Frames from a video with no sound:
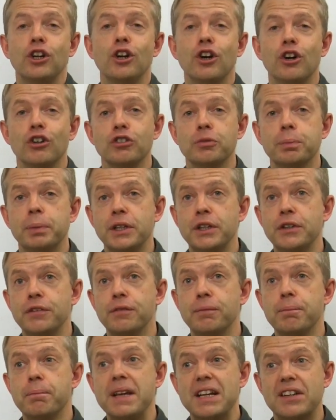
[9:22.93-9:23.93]
lost, but
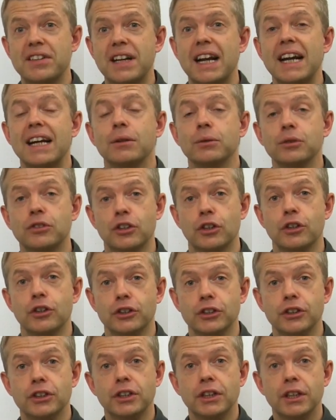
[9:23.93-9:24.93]
you've missed out
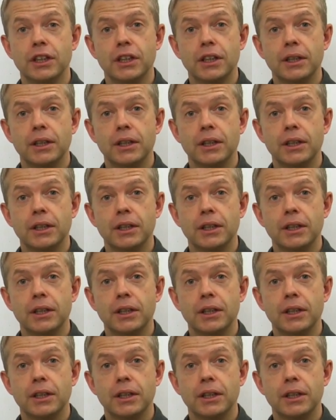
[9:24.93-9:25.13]
on,